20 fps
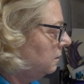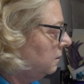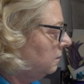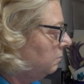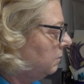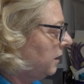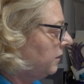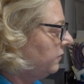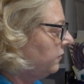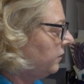
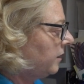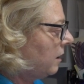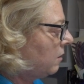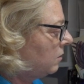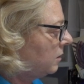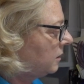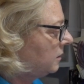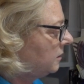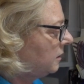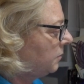my
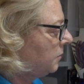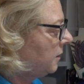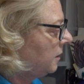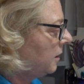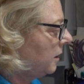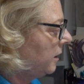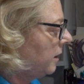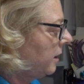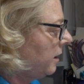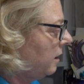flower, except that
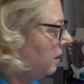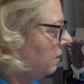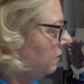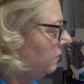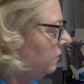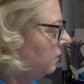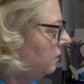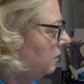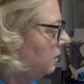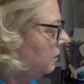I have
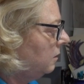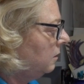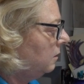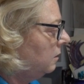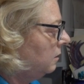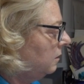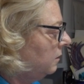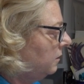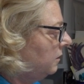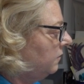
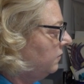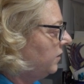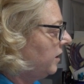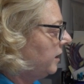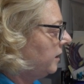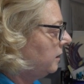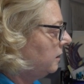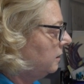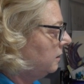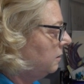the
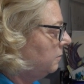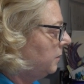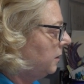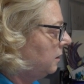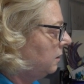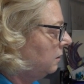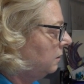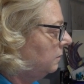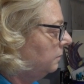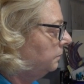vein in the middle.